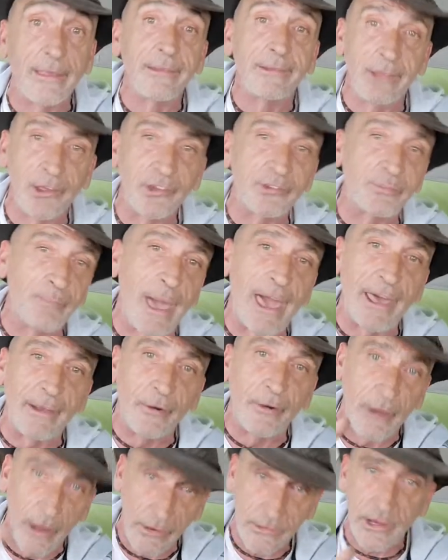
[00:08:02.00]
does
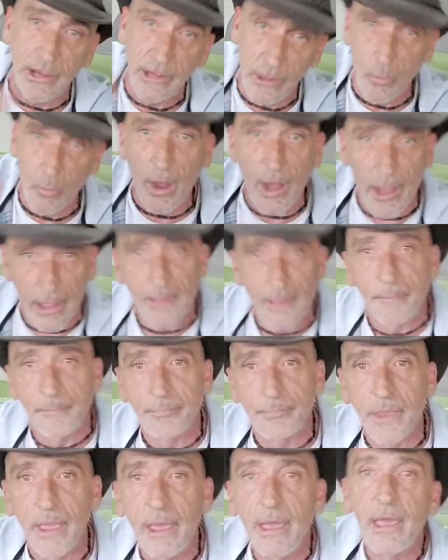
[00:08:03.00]
matter, and I'll tell you why.
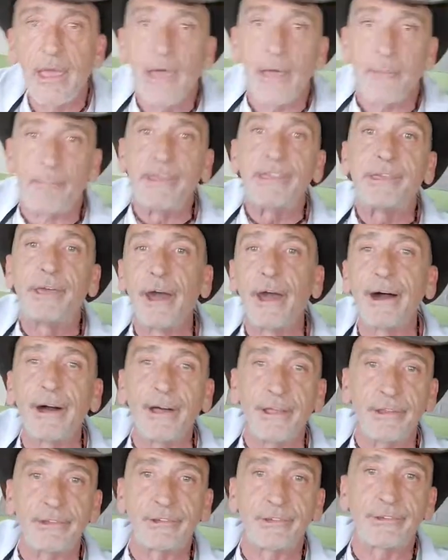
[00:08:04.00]

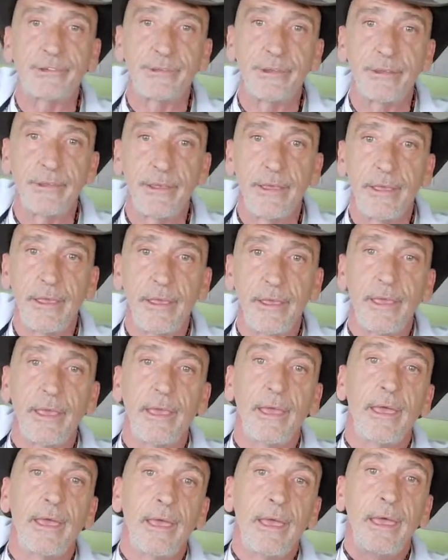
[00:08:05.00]
Because
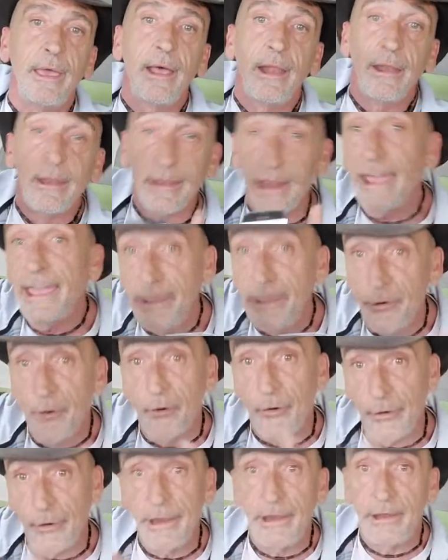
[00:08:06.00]

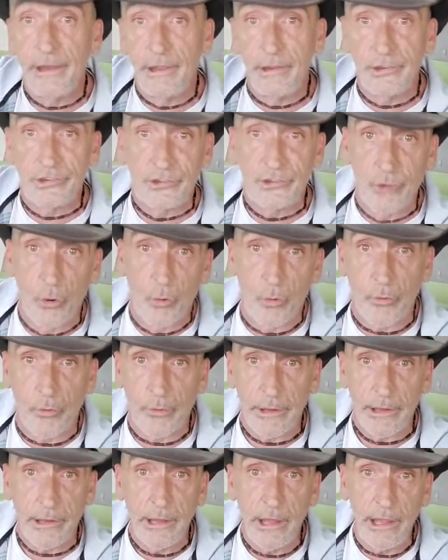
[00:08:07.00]
later in his
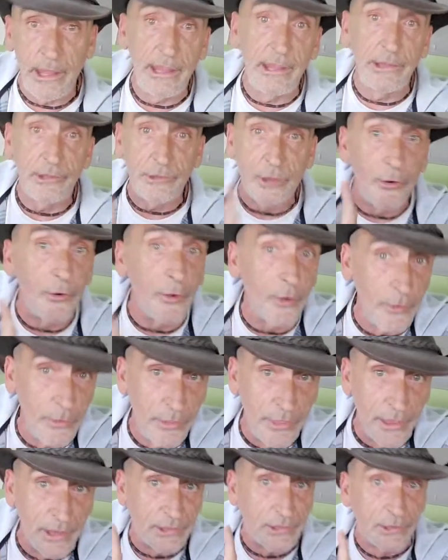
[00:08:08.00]
story, he
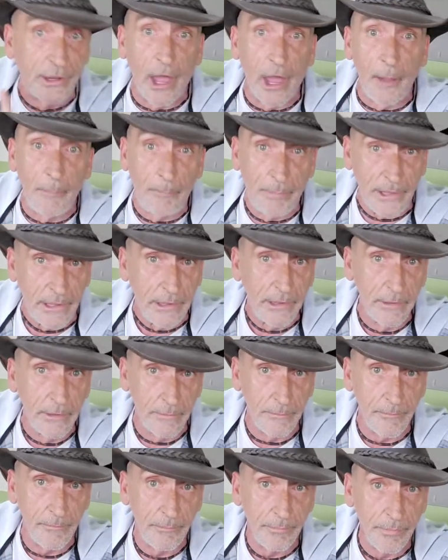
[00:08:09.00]
turned this guppy
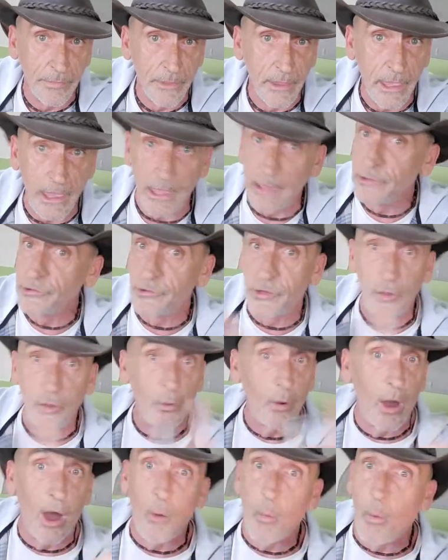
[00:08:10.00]
into
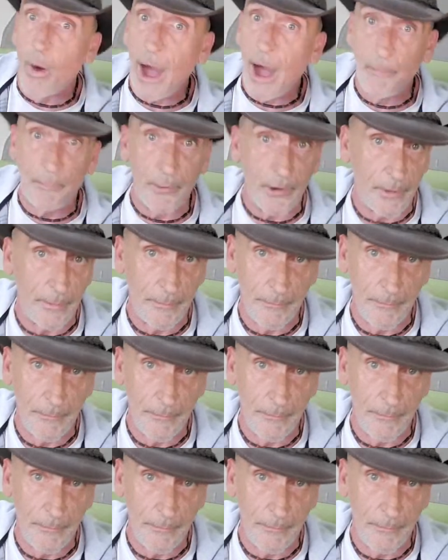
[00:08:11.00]
a whopper.